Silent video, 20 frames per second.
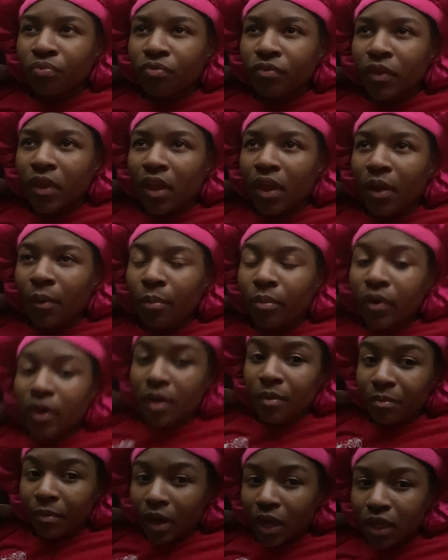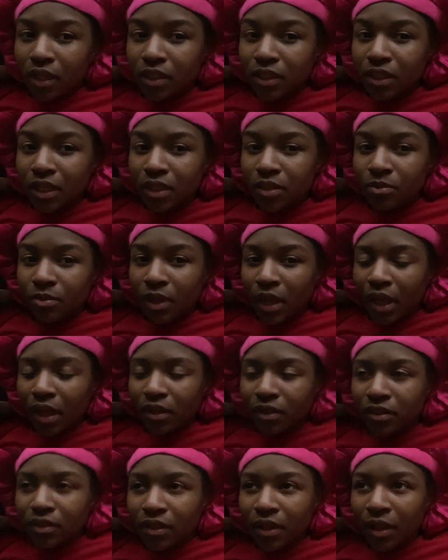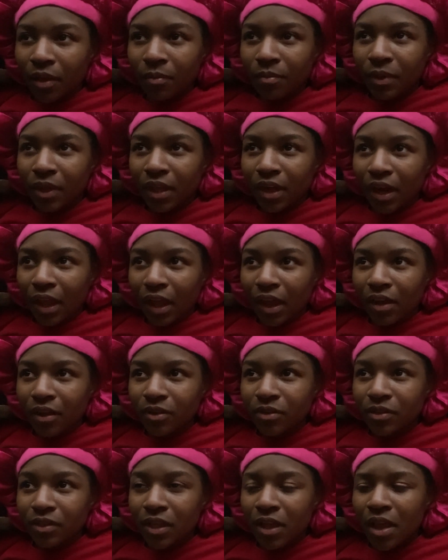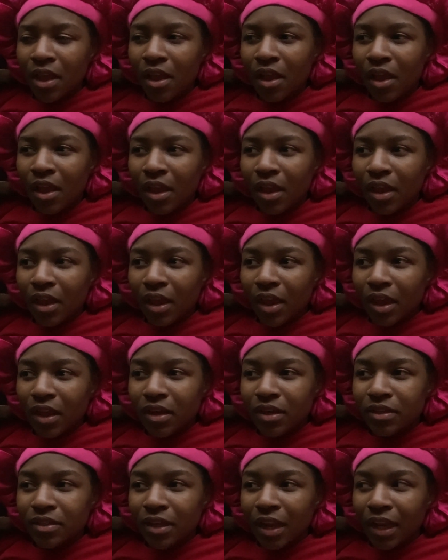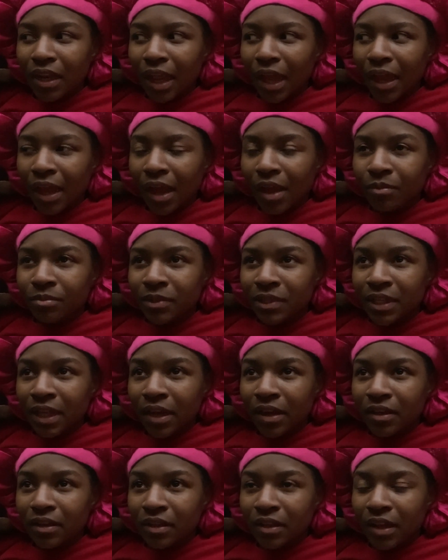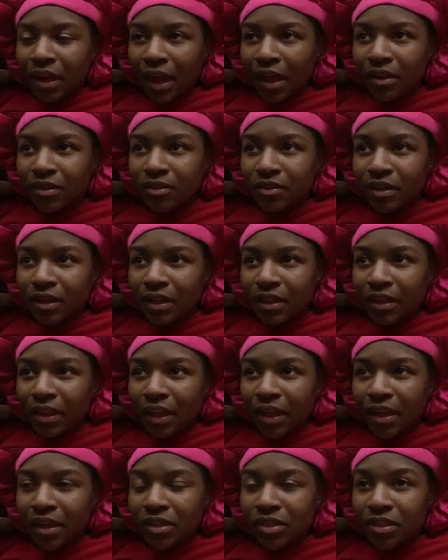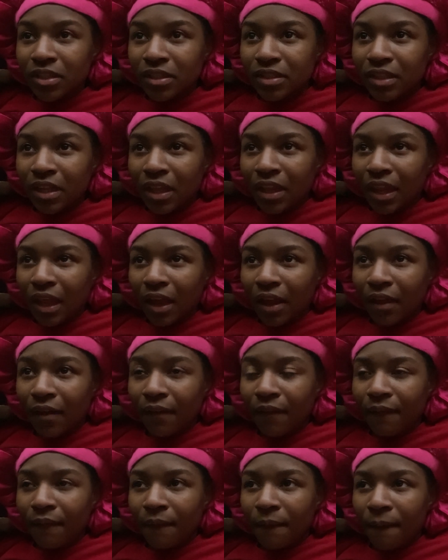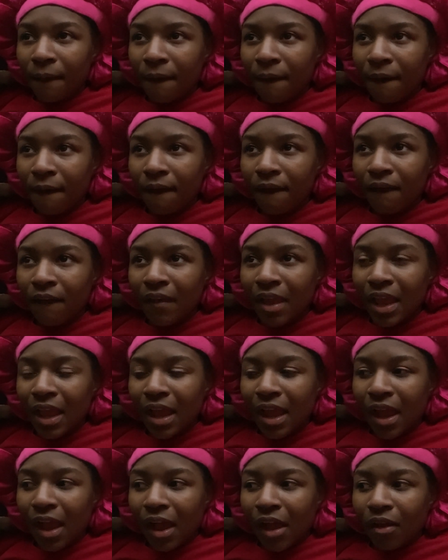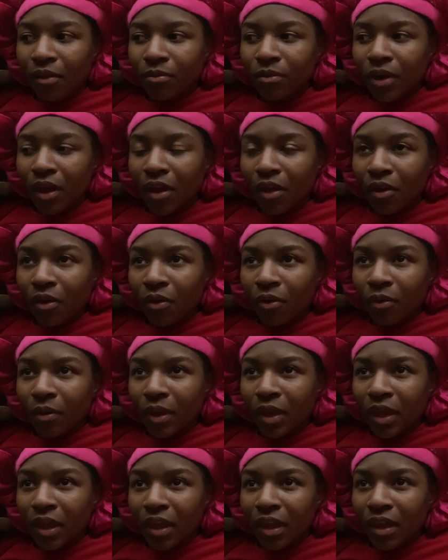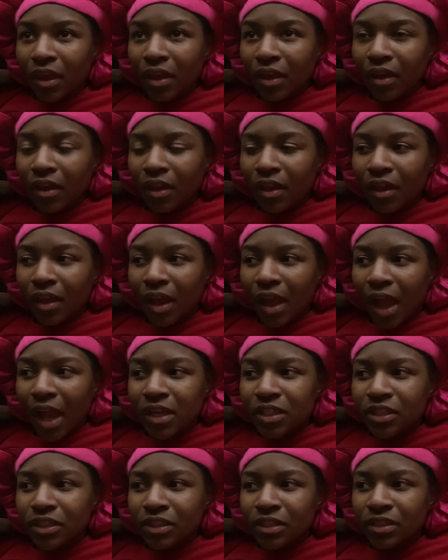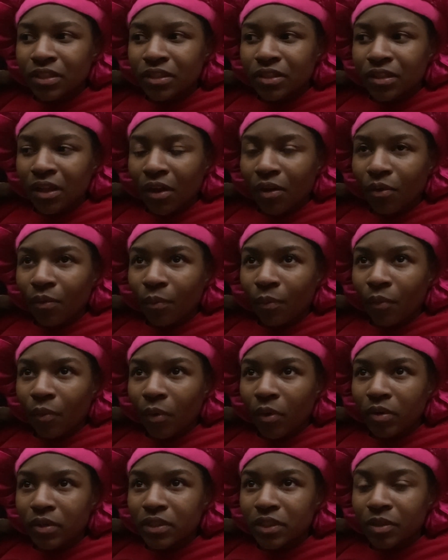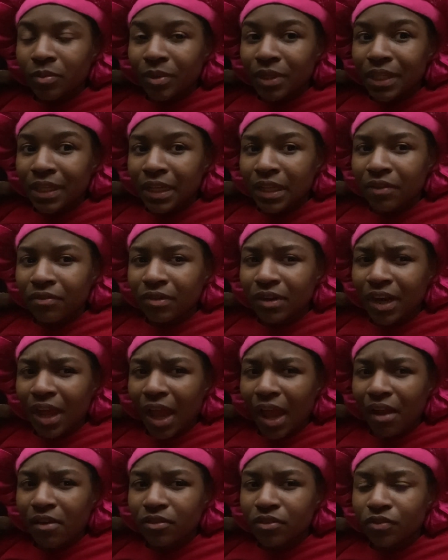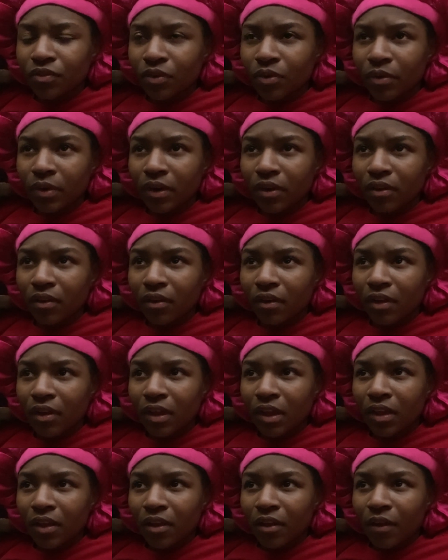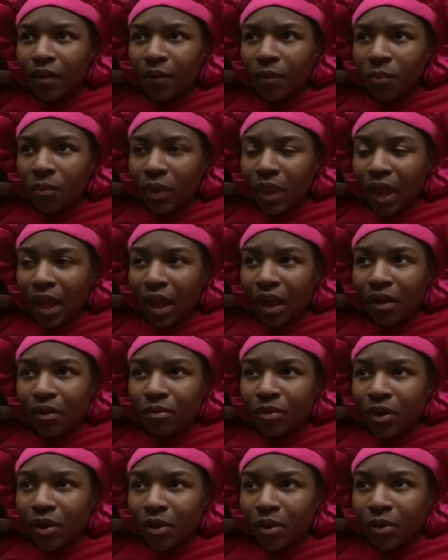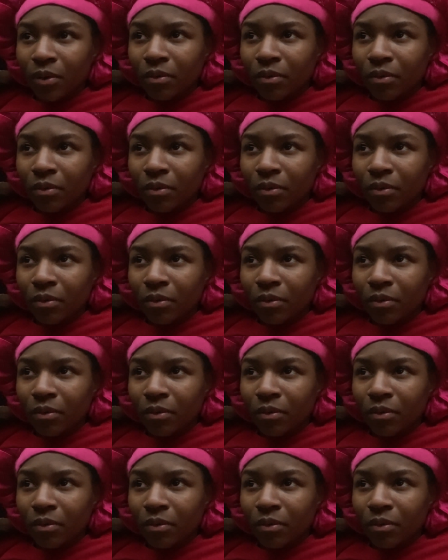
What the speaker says: yeah, pretty much that's what has kept me in the house. And it's not like I'm scared to leave the house or anything, it's just that, like, I don't know, I just don't want to be leaving the house for real. Like, I don't know